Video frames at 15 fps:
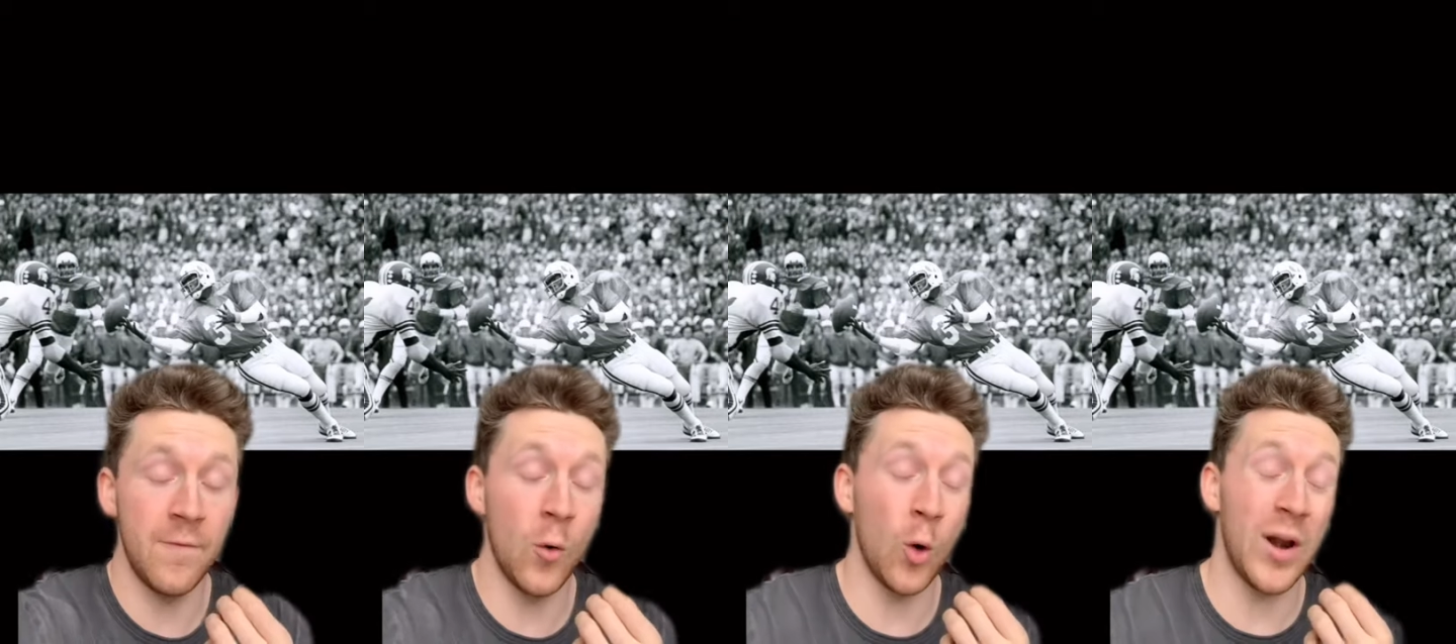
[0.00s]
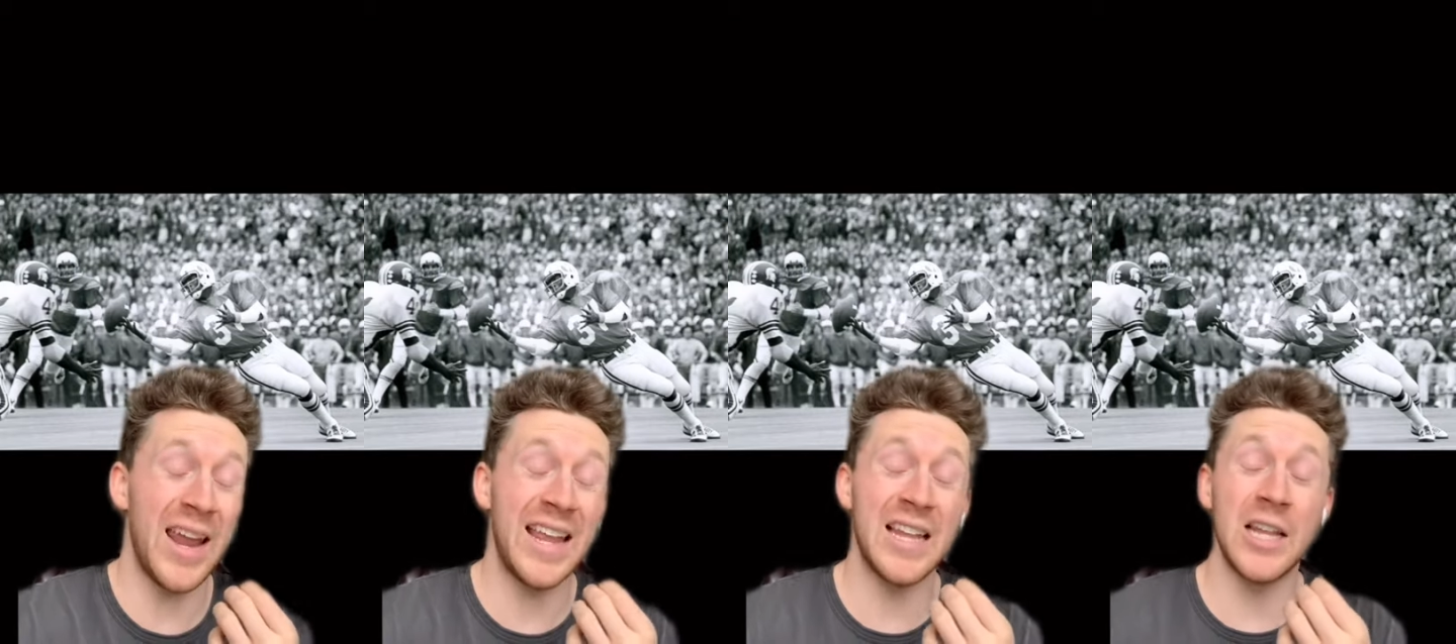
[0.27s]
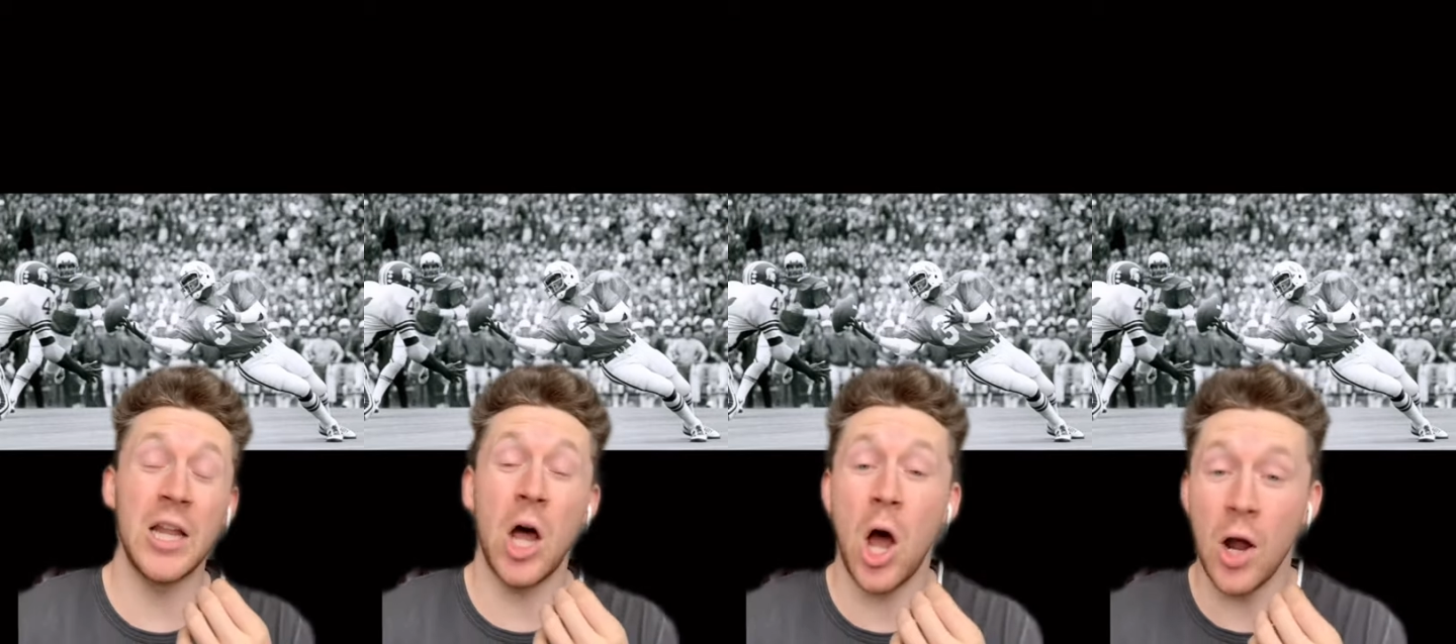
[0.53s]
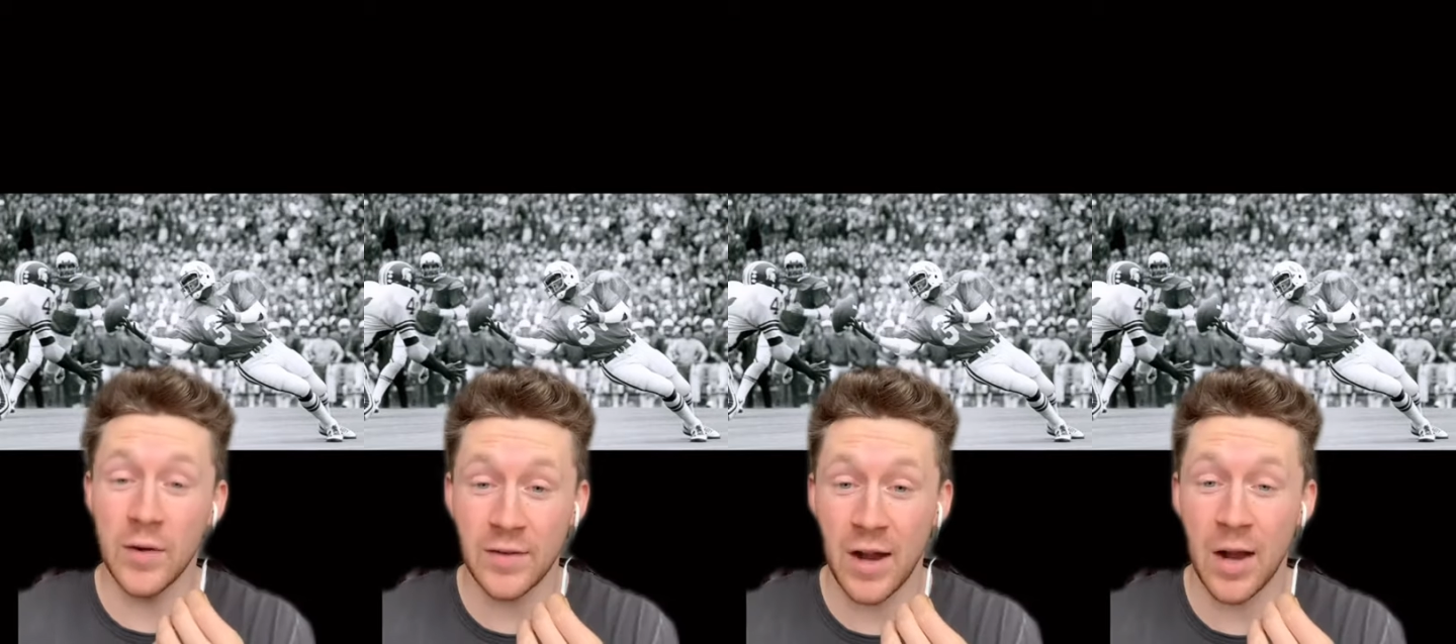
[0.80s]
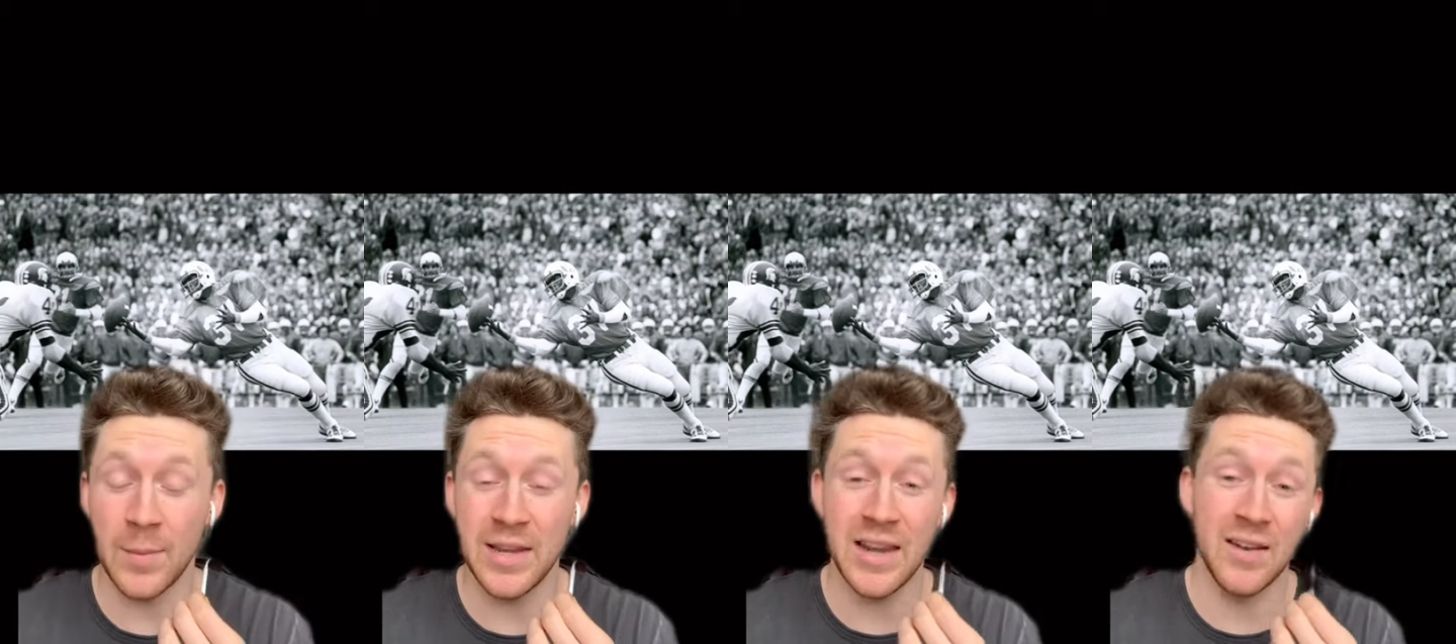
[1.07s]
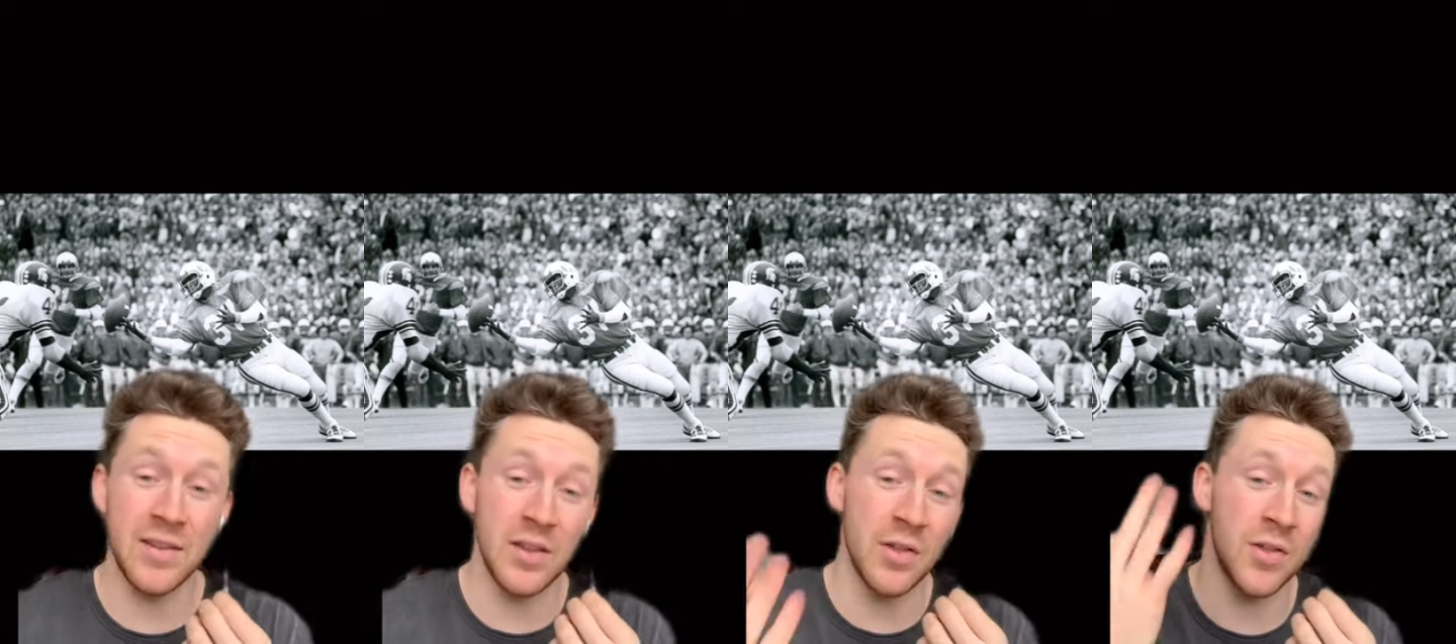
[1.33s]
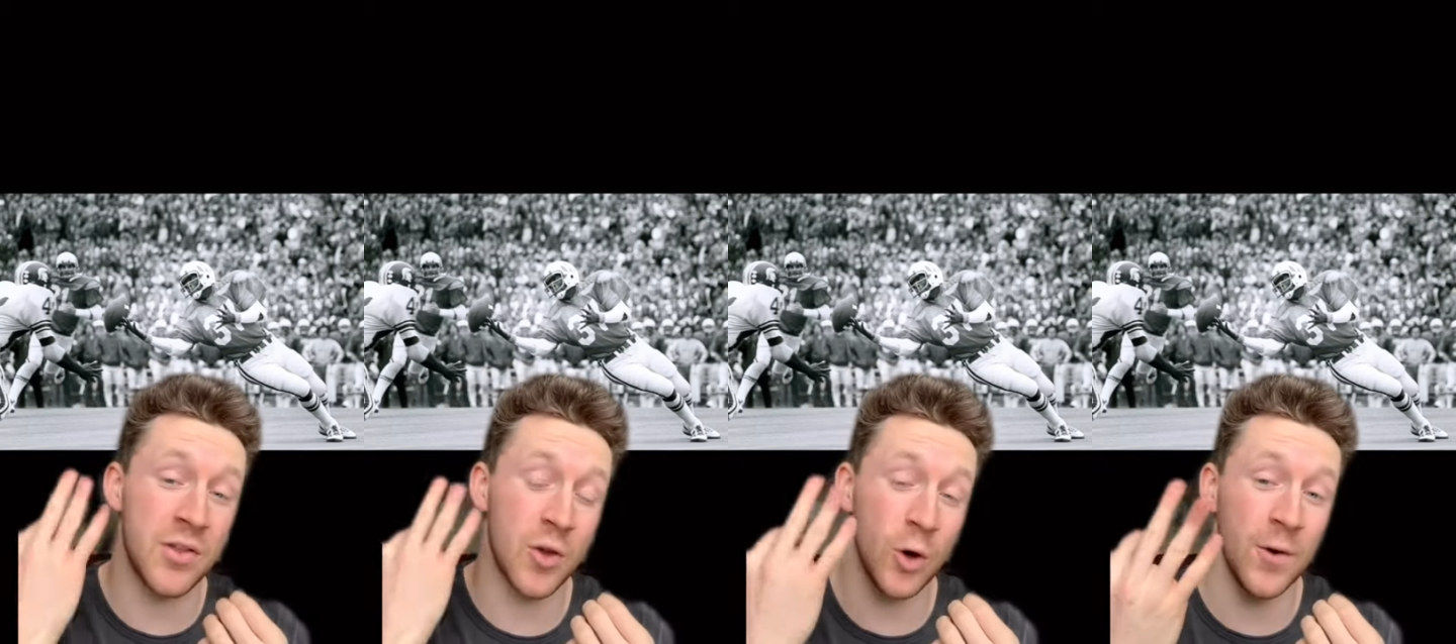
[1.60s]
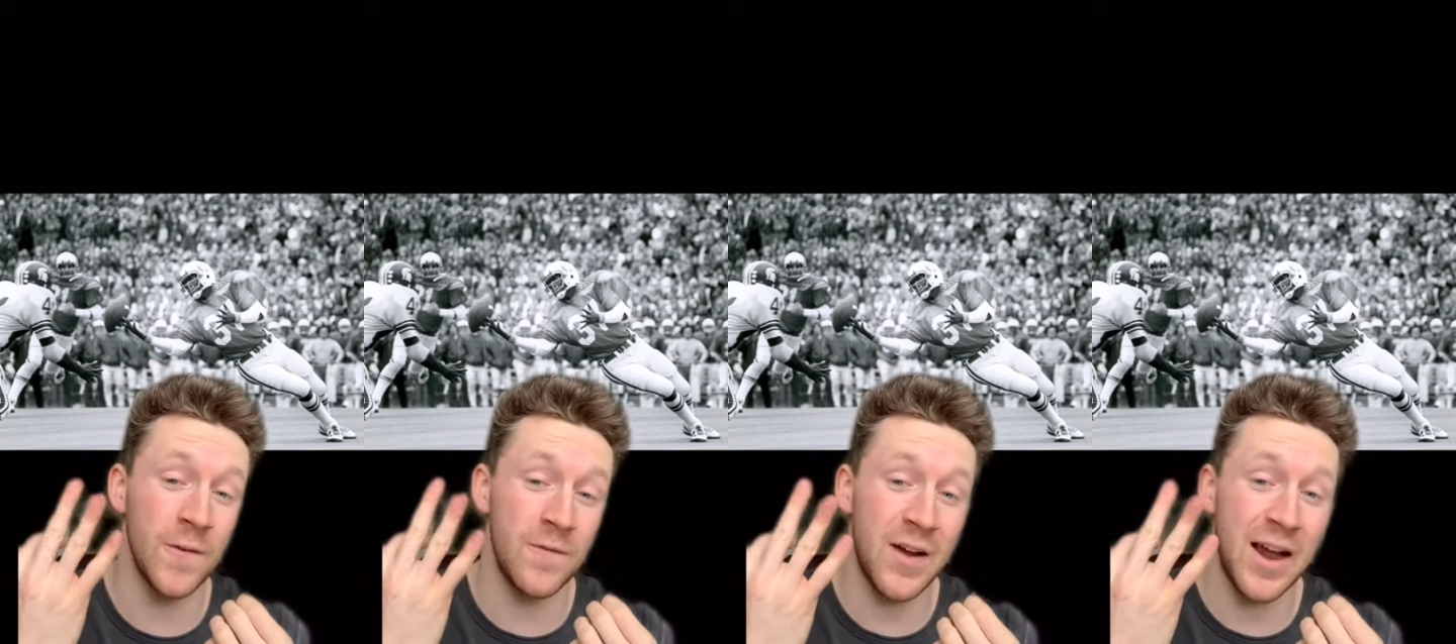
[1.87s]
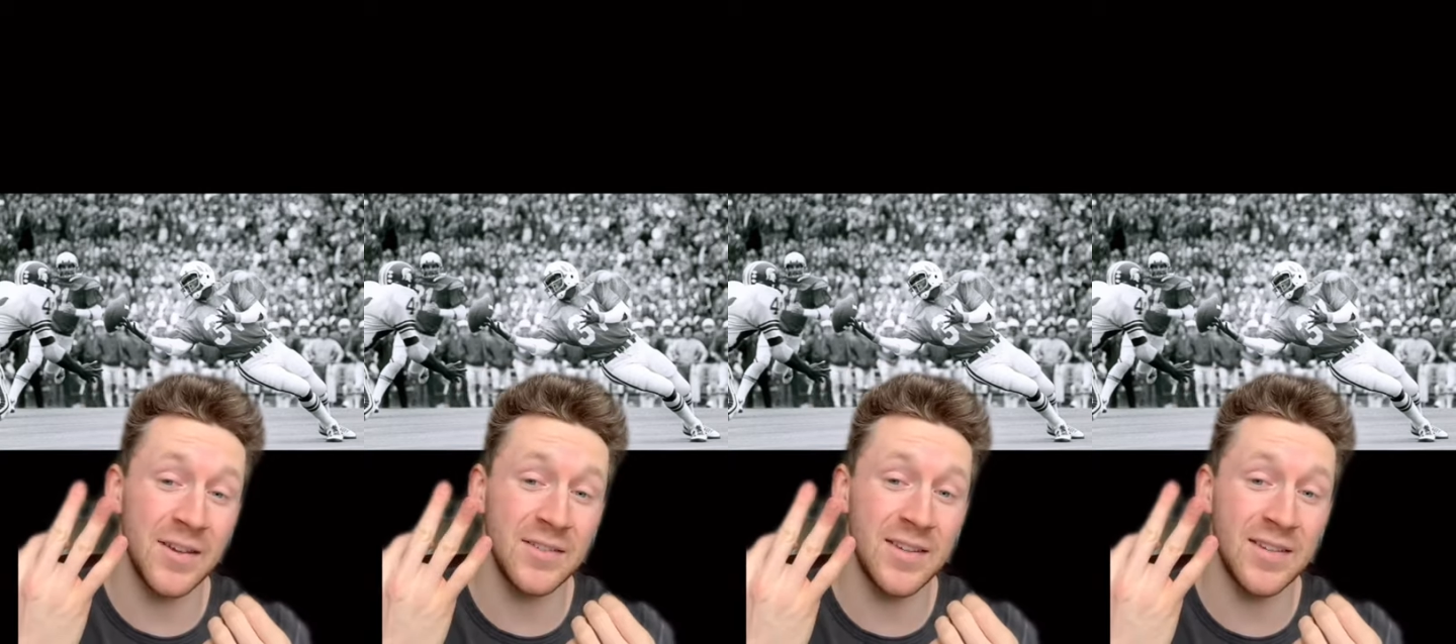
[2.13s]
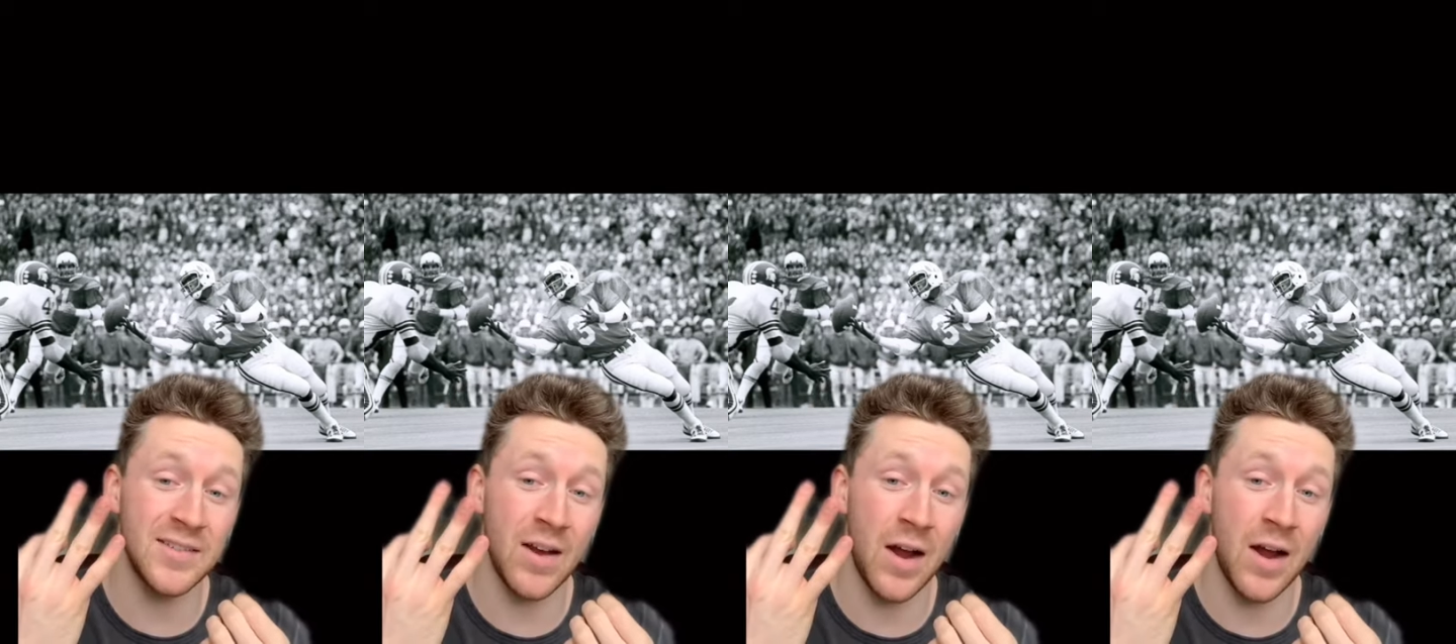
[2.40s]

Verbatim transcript: For a long time, he had the third fastest